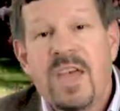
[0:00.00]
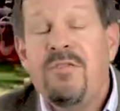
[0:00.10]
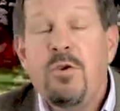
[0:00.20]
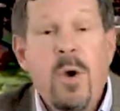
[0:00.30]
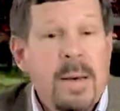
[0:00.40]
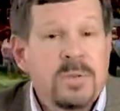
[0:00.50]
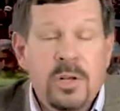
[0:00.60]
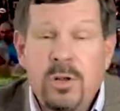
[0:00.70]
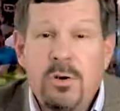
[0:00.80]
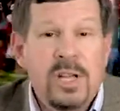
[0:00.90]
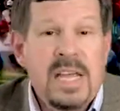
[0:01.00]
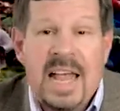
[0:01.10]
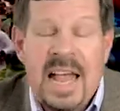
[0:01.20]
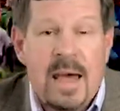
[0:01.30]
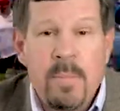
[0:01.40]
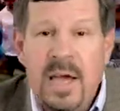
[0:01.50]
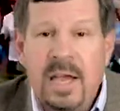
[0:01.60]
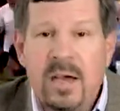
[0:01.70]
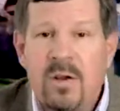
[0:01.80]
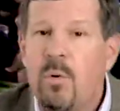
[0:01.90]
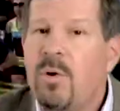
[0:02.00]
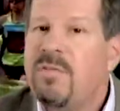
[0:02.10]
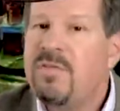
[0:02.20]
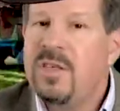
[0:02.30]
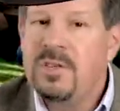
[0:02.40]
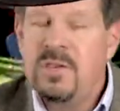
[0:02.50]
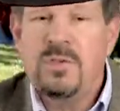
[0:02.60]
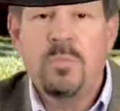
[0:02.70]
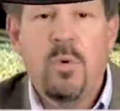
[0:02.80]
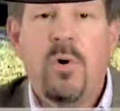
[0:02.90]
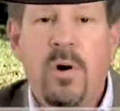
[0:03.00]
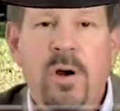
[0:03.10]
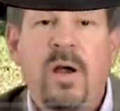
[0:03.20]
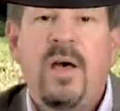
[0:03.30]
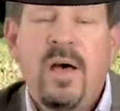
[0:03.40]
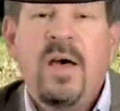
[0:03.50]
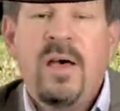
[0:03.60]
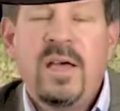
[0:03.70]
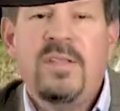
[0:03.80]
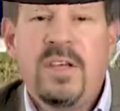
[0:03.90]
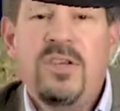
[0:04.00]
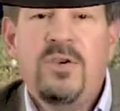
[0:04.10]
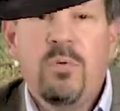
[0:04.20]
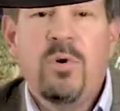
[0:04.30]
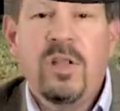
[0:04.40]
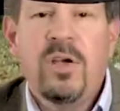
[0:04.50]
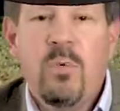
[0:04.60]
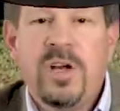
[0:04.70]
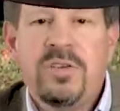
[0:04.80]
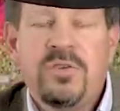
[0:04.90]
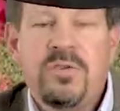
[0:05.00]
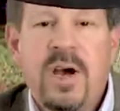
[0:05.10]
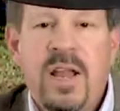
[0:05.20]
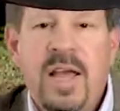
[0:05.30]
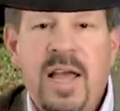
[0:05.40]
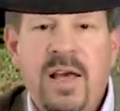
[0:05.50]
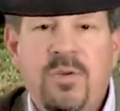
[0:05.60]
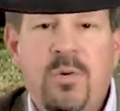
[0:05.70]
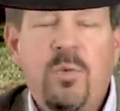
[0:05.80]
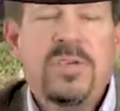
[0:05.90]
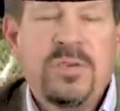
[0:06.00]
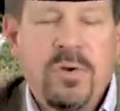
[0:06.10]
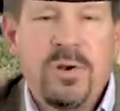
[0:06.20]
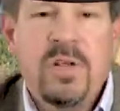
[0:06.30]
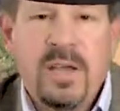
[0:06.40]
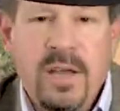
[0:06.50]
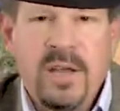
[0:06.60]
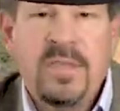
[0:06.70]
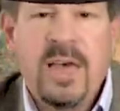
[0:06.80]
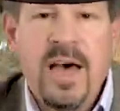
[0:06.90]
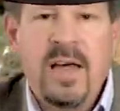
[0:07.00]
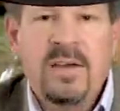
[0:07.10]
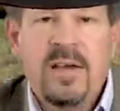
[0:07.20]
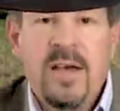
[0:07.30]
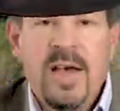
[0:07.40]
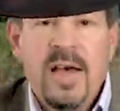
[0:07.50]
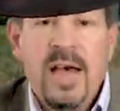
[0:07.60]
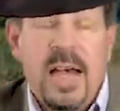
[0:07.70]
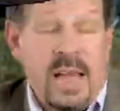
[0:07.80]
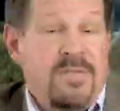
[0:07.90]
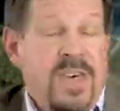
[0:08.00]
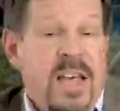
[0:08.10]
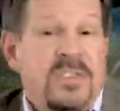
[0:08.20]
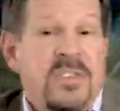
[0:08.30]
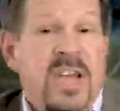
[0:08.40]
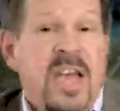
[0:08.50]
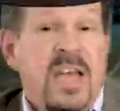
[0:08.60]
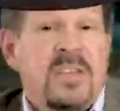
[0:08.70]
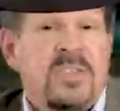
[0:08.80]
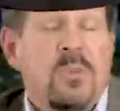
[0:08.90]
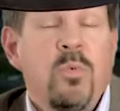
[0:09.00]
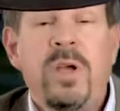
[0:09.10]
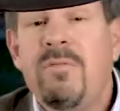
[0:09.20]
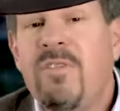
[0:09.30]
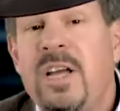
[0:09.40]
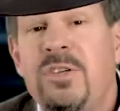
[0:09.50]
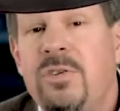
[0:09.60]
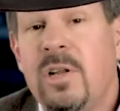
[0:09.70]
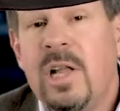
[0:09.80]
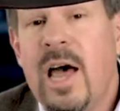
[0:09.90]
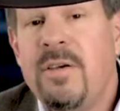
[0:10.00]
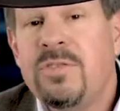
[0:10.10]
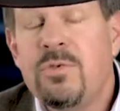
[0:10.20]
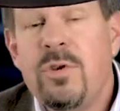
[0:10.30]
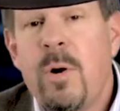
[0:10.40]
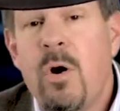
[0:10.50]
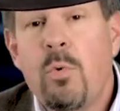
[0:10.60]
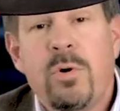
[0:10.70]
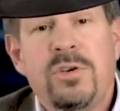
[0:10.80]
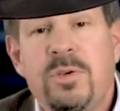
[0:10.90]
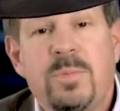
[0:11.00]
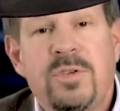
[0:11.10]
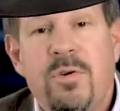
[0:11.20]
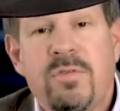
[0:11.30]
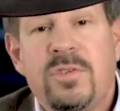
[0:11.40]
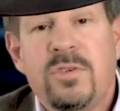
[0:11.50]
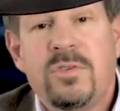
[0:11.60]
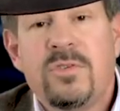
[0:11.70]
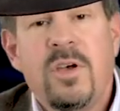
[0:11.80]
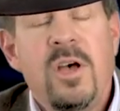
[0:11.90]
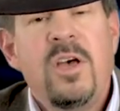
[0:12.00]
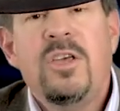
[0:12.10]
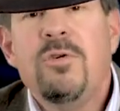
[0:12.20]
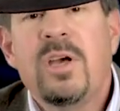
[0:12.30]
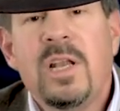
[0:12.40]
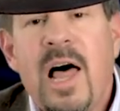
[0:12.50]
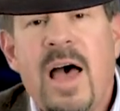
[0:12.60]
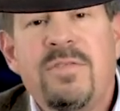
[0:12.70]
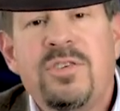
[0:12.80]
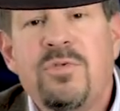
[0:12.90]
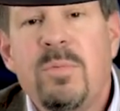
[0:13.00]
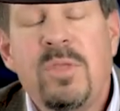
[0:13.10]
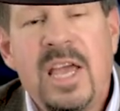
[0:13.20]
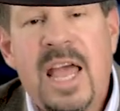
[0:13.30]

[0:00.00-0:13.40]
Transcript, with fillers: if you absolutely can't make it, or if this is more than you really want to try to handle, we certainly get that. And if that's the case, then we invite you to live stream our worship services. You can live stream the